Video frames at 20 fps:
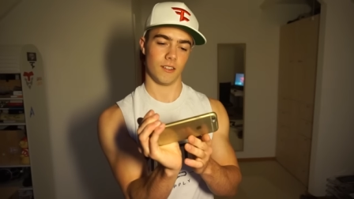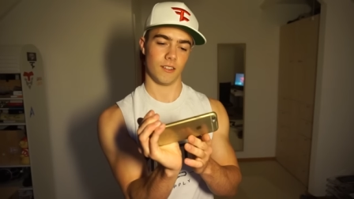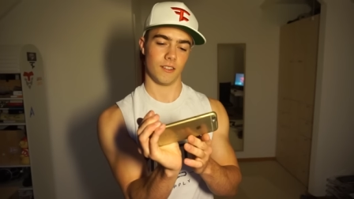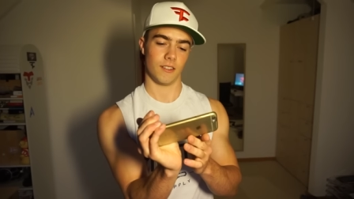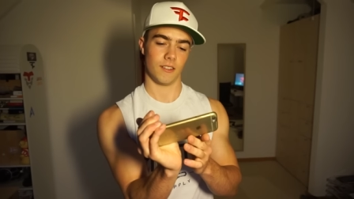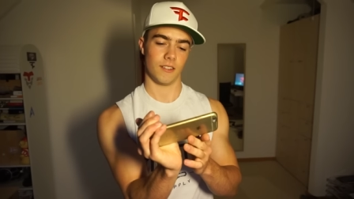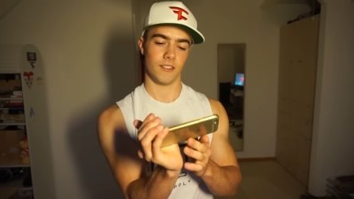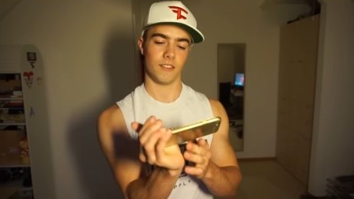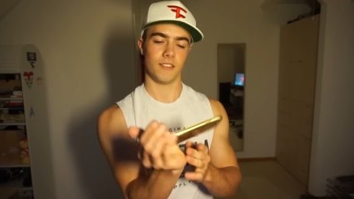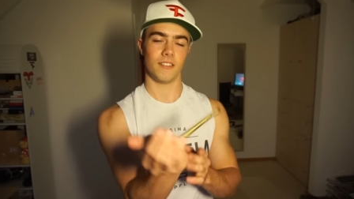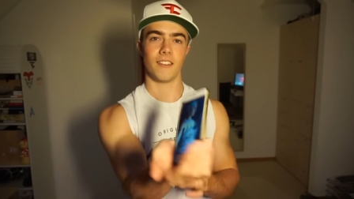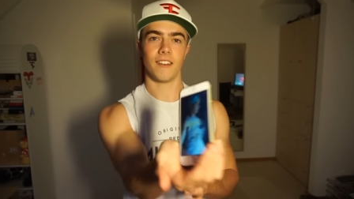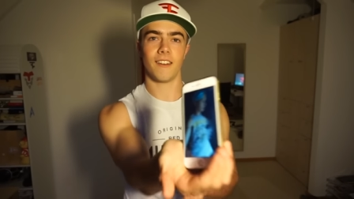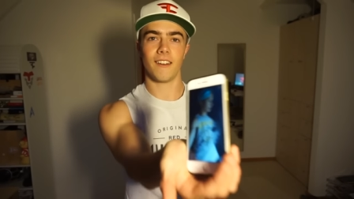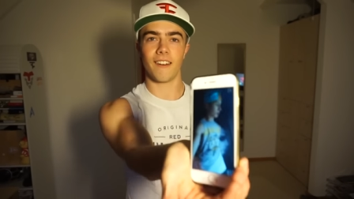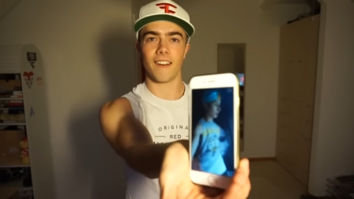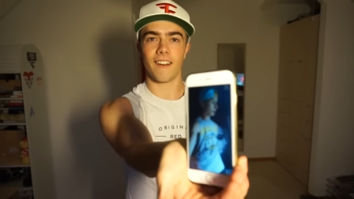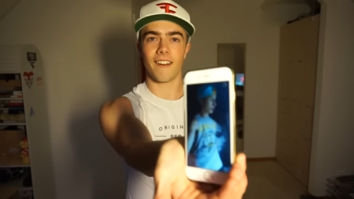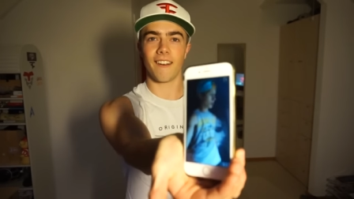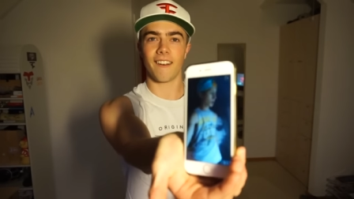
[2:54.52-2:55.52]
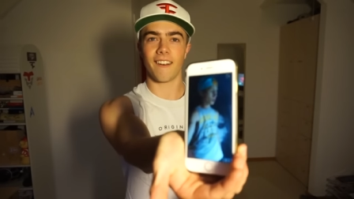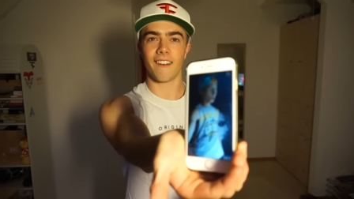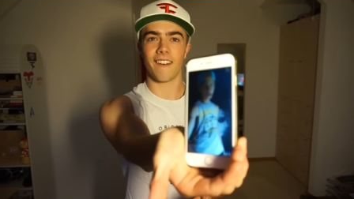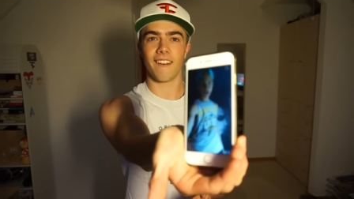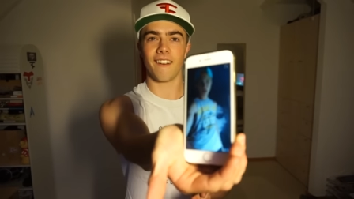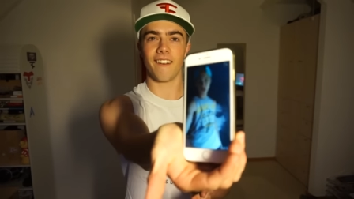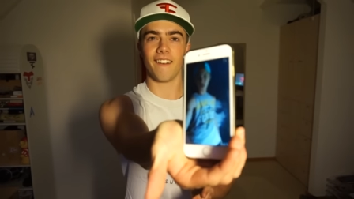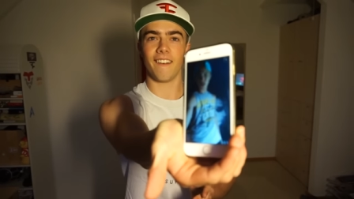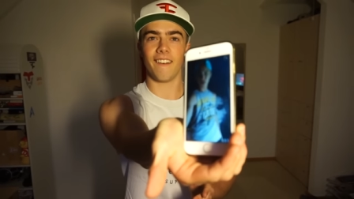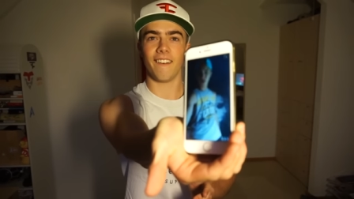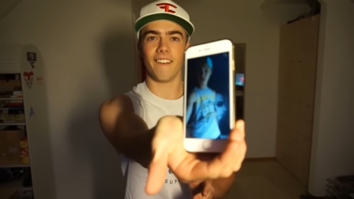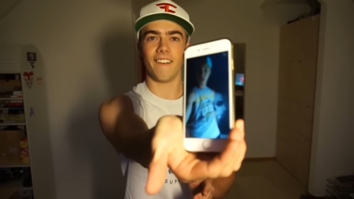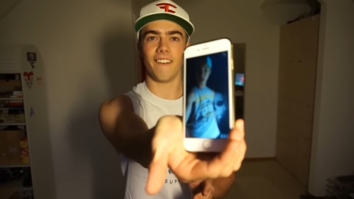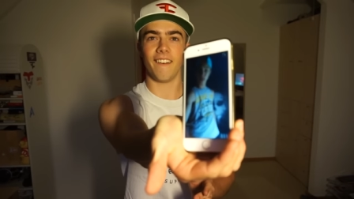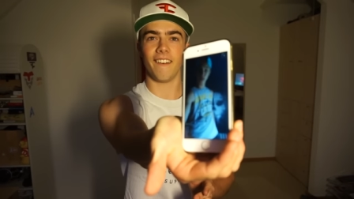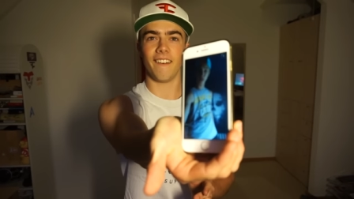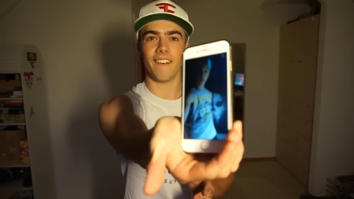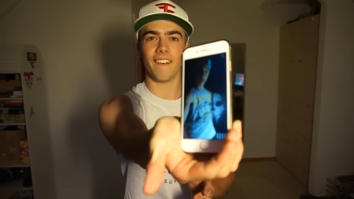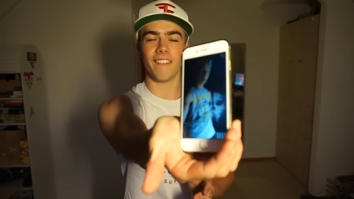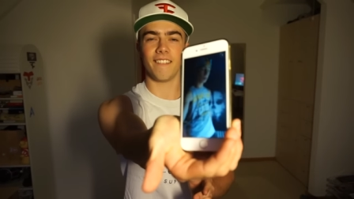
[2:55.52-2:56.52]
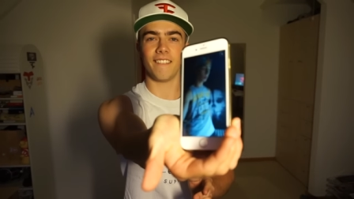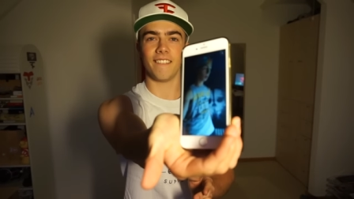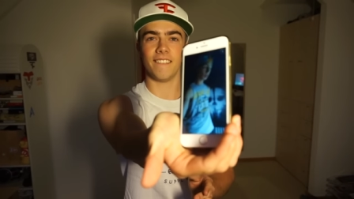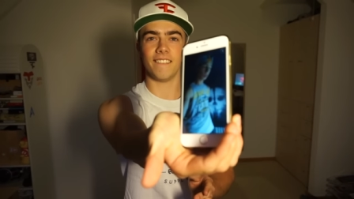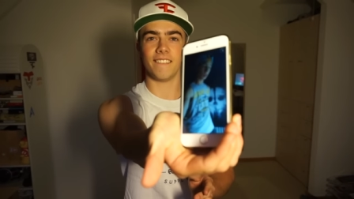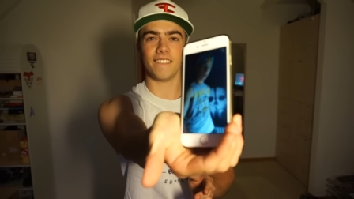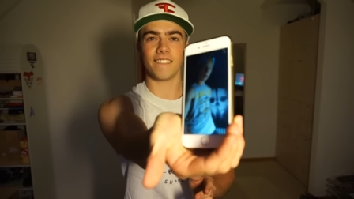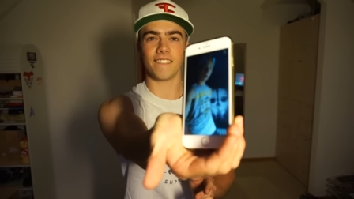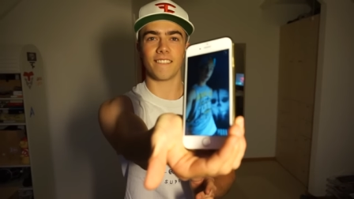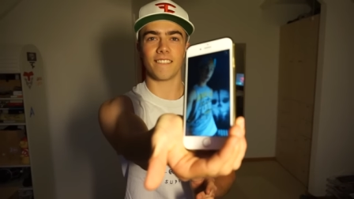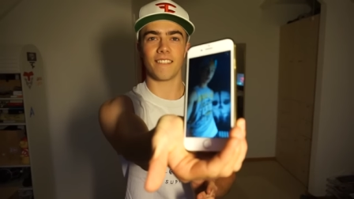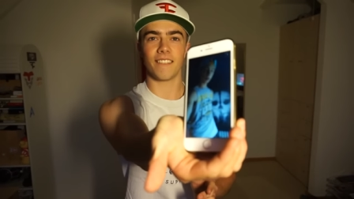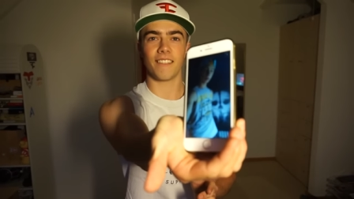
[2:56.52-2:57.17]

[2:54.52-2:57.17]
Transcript: See you there. What is your favorite type of gown?